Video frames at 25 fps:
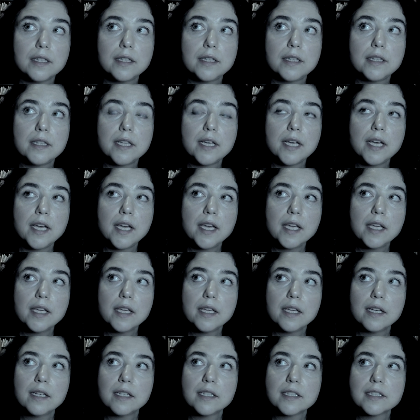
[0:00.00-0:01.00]

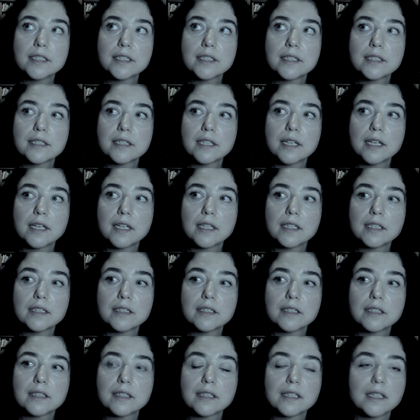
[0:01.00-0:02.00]
they
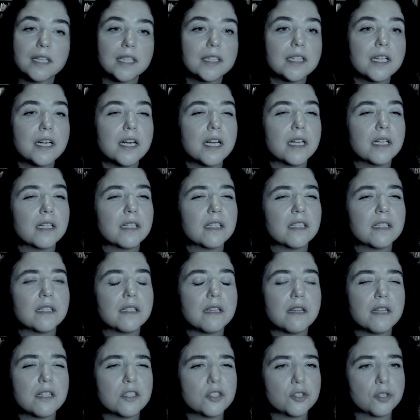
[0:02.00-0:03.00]
start cluttering
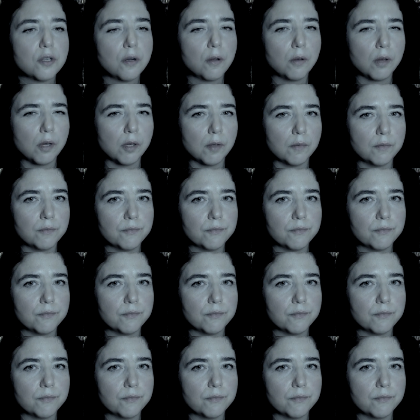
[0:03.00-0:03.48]
the soul.